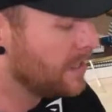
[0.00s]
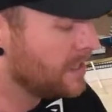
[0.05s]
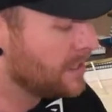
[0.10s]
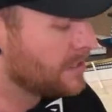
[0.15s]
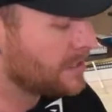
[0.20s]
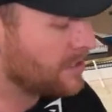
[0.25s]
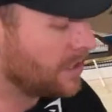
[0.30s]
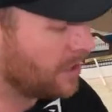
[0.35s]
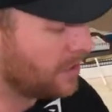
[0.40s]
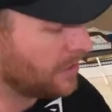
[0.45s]

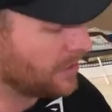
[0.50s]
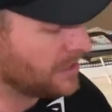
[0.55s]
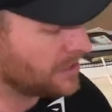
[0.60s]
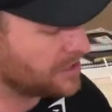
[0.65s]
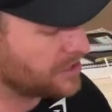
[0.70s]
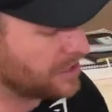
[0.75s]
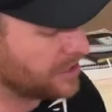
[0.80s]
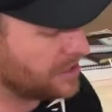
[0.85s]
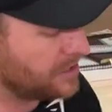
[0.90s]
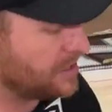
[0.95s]
So let's
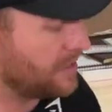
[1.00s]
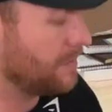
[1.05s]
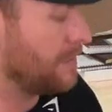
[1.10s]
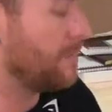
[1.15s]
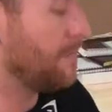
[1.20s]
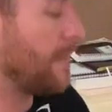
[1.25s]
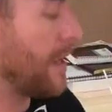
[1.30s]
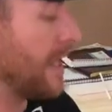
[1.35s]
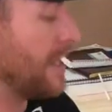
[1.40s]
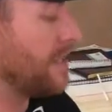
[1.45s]
show you some of
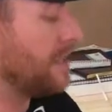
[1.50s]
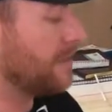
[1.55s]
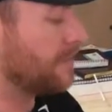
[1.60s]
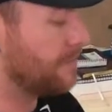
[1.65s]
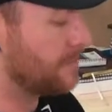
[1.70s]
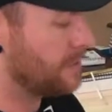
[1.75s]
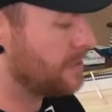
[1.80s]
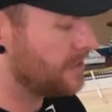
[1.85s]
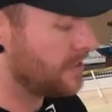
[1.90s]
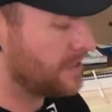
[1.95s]
the main
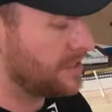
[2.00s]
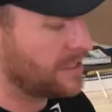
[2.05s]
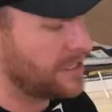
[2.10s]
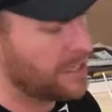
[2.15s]
differences